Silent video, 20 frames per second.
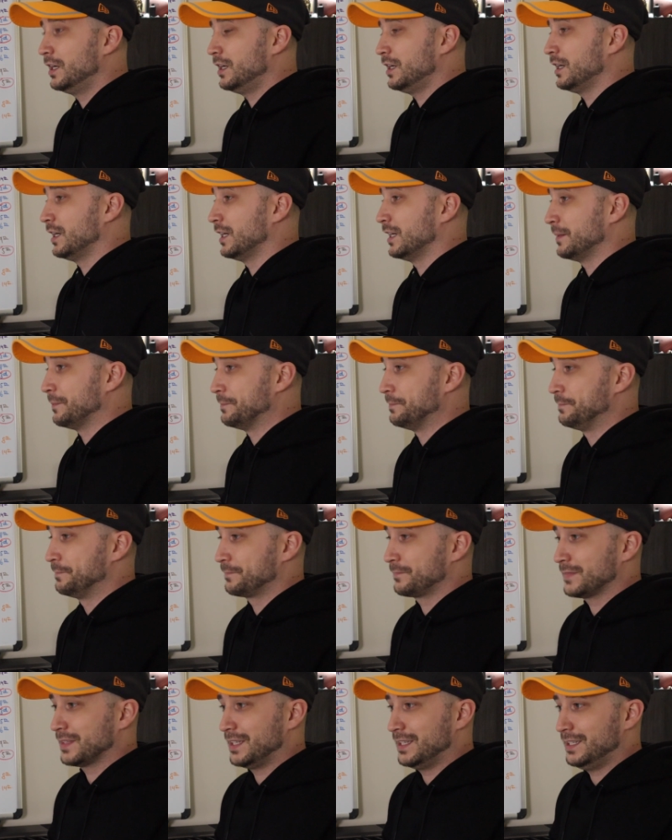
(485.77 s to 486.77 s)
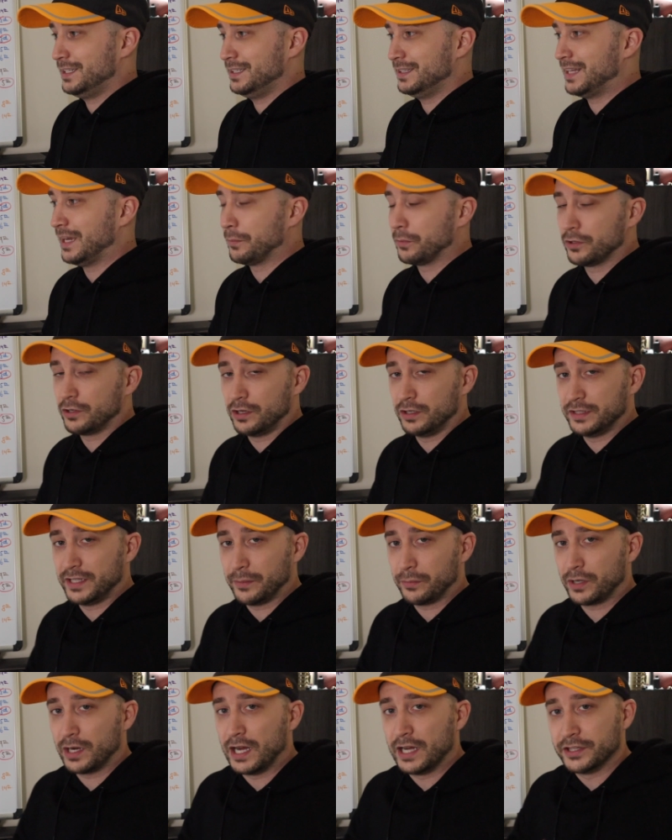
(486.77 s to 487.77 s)
Um, they were they
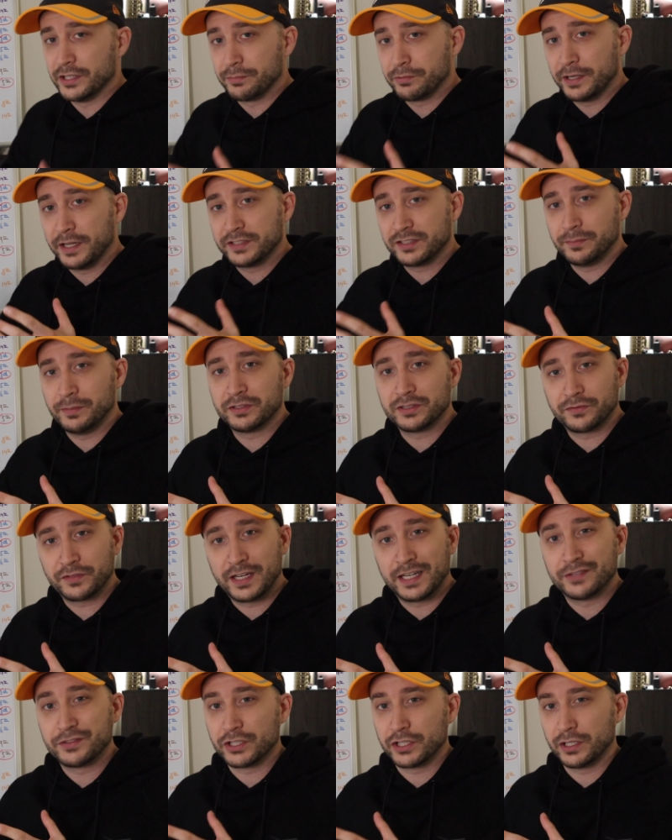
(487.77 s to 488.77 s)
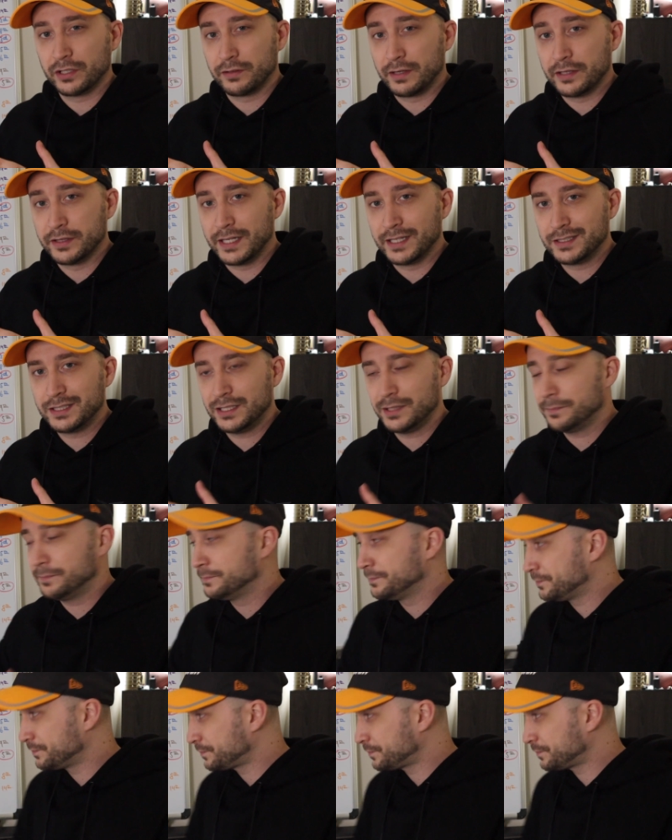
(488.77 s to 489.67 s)
were on the precipice of kind of turning around that team,